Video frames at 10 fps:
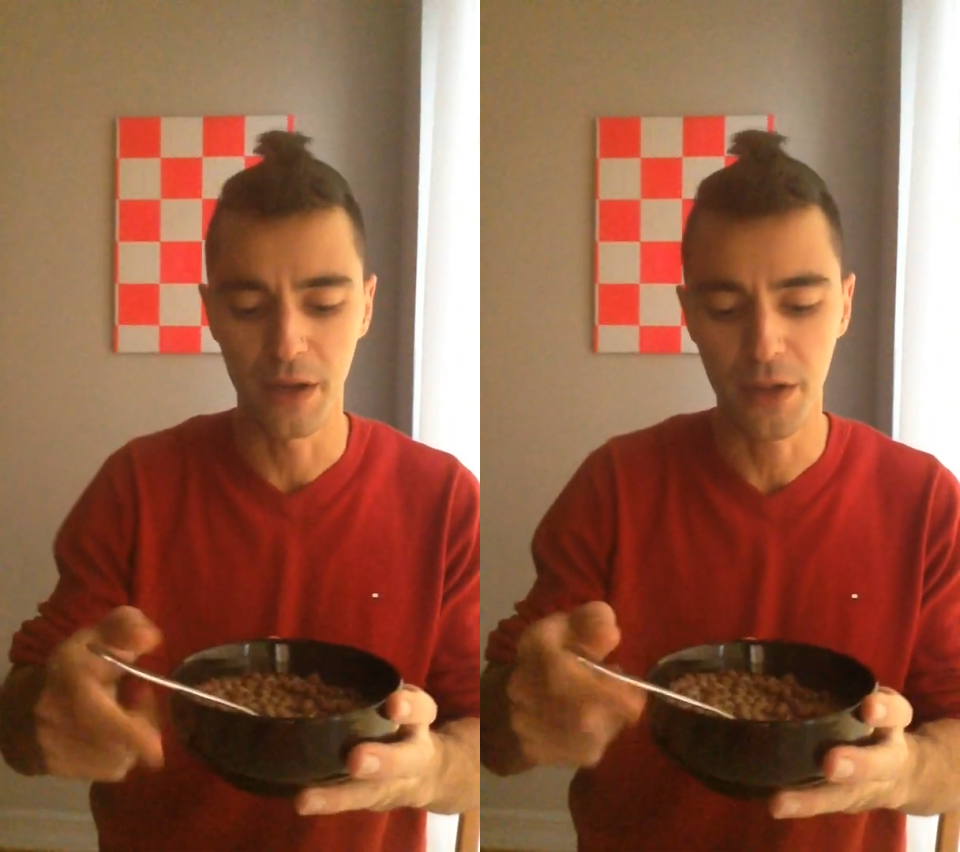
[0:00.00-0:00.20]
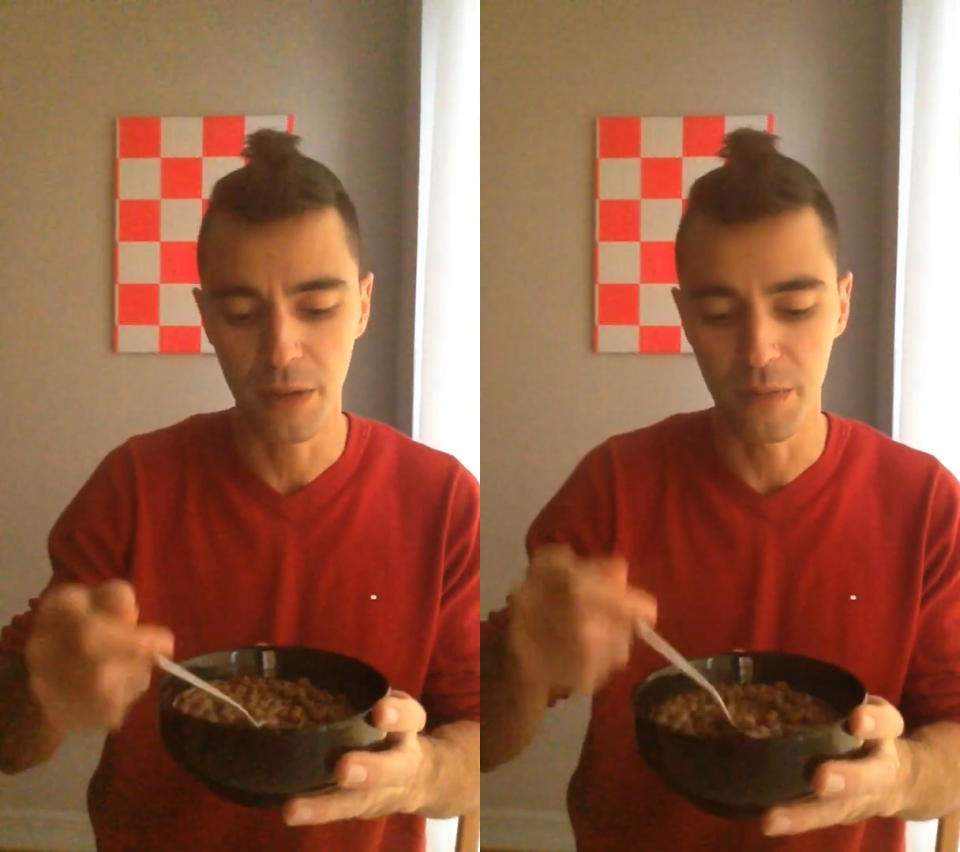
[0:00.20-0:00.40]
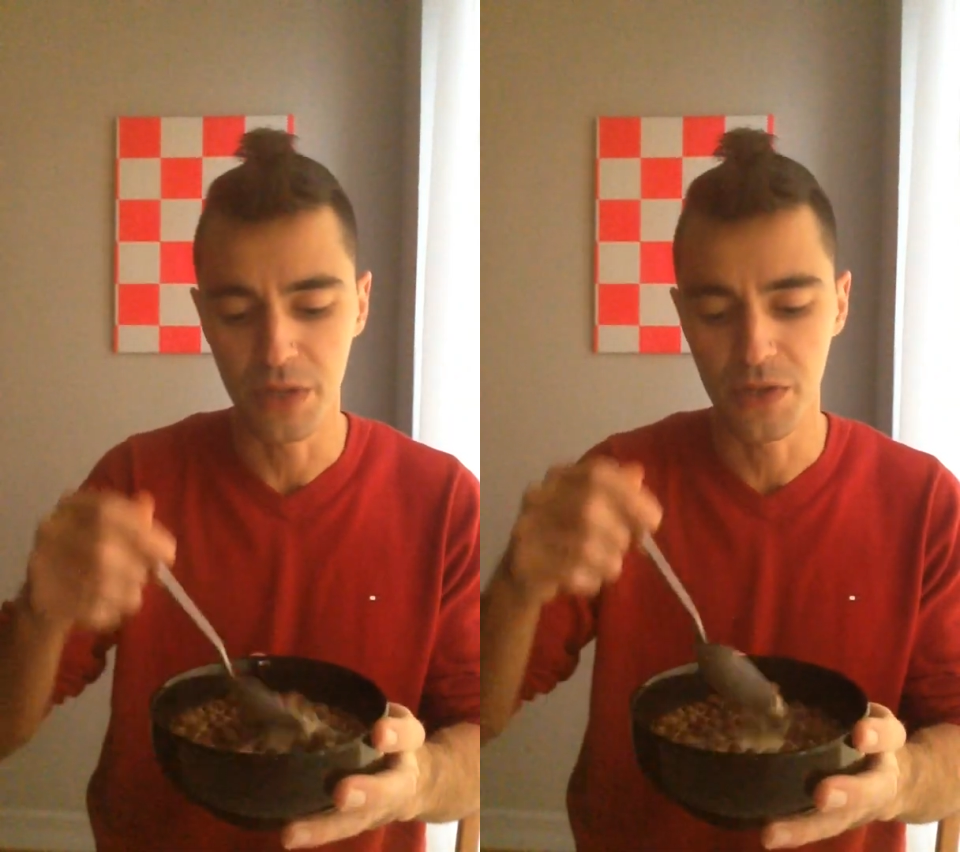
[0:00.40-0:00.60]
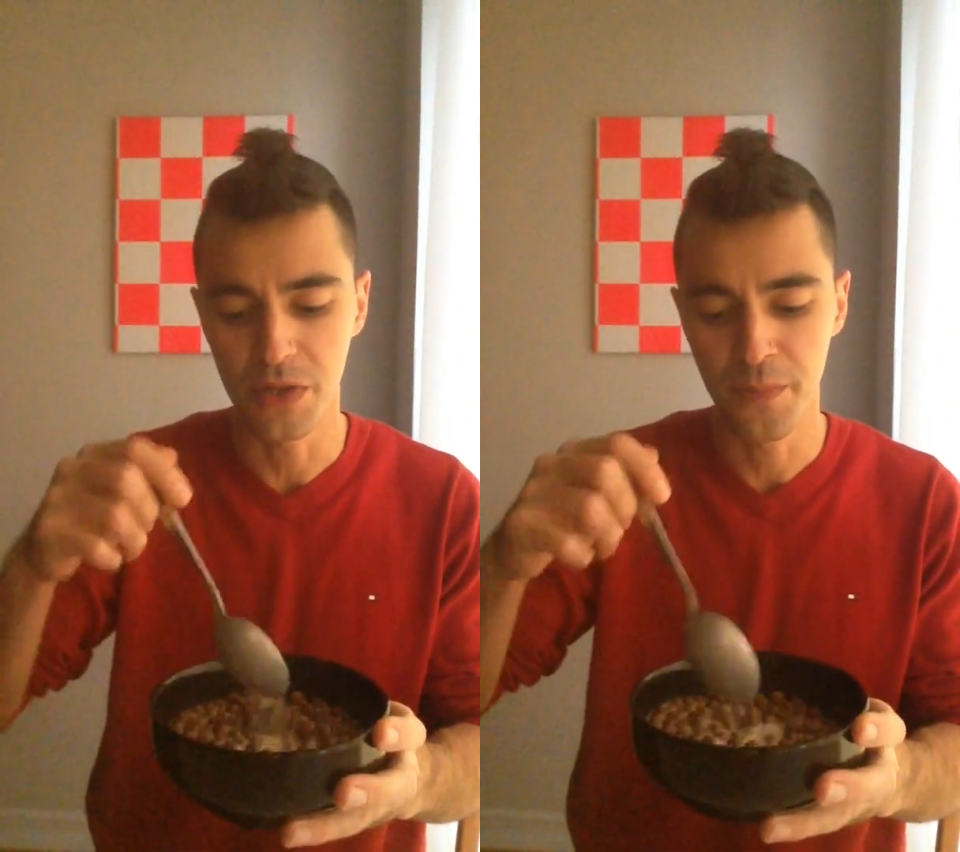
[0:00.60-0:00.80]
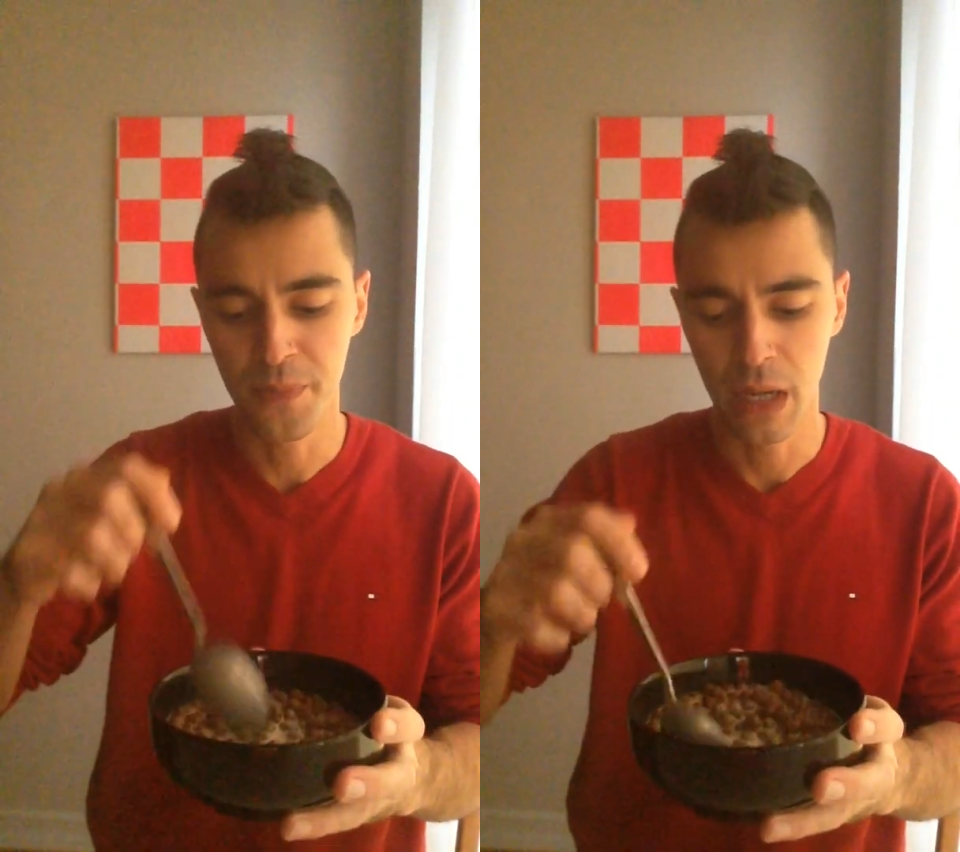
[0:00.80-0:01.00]
Nothing beats
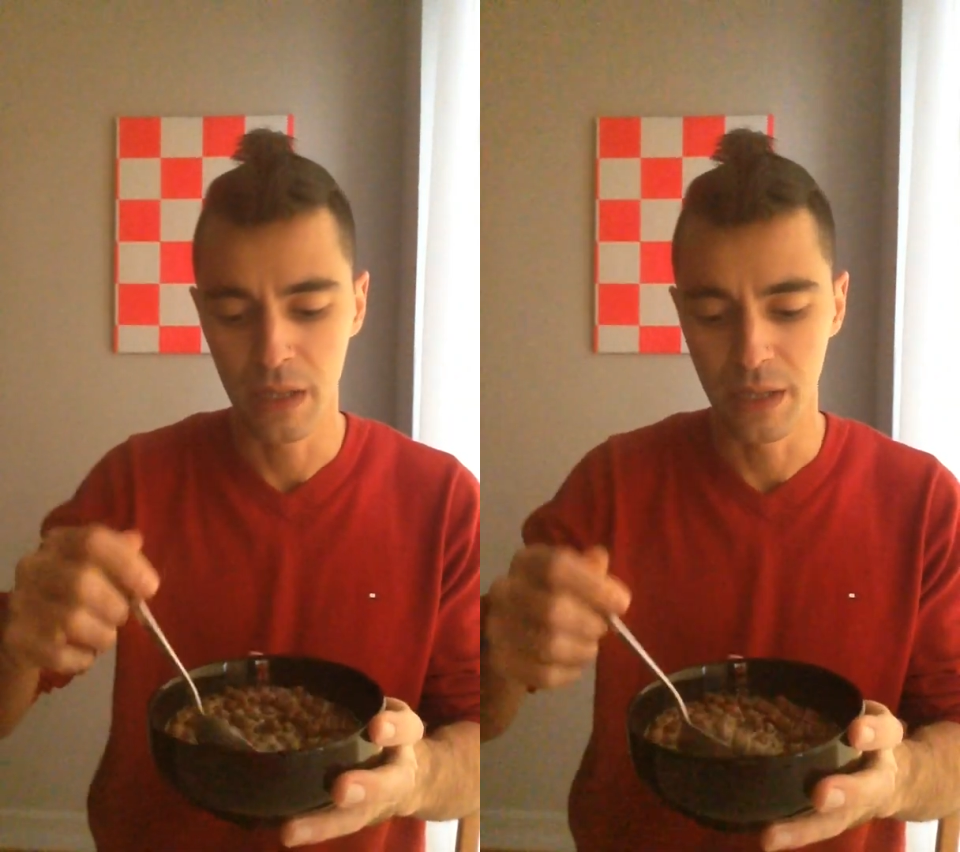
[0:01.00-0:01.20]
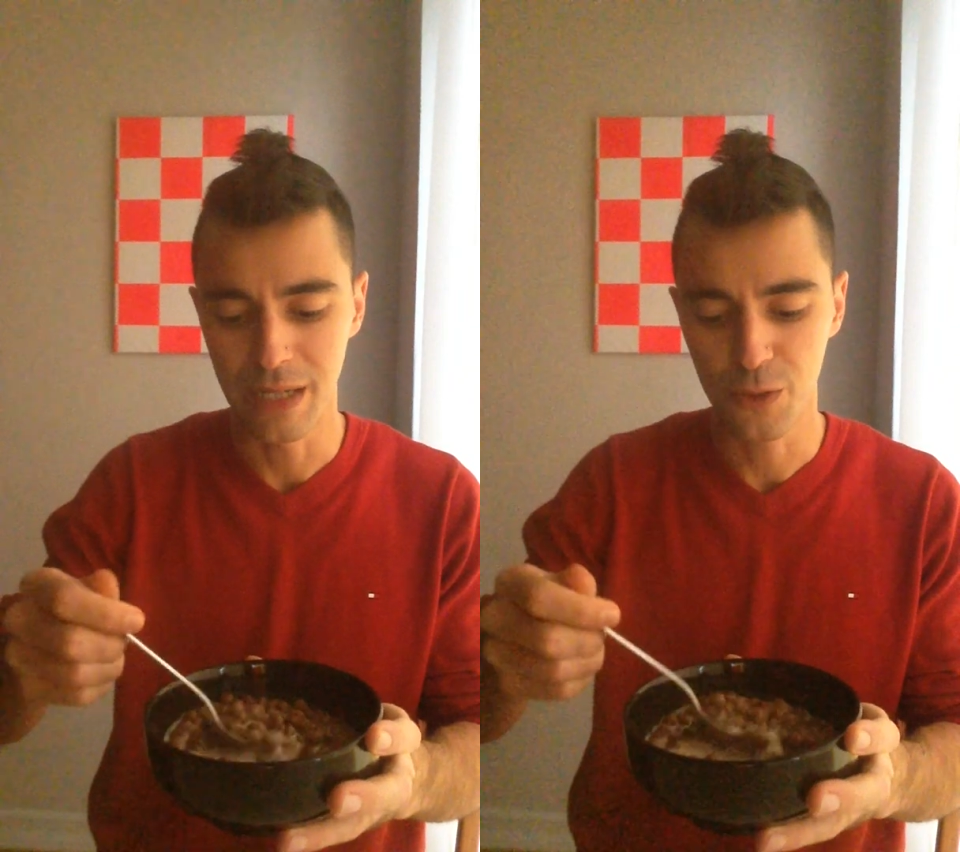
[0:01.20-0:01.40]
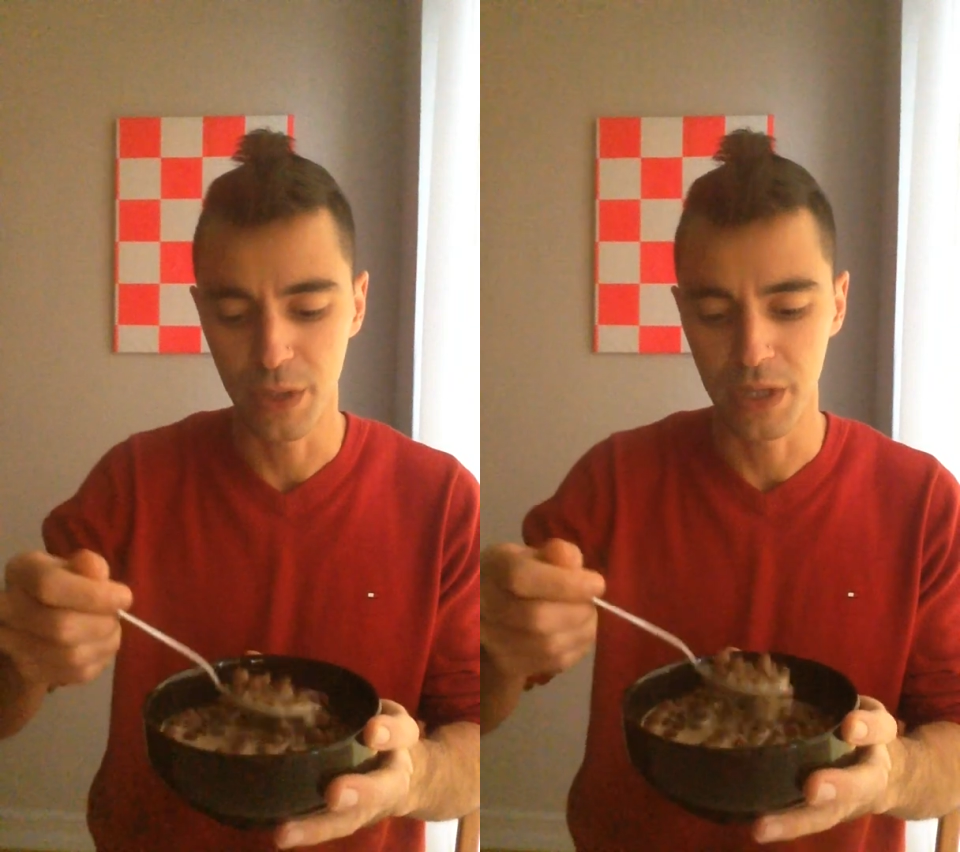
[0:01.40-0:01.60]
Nesquik.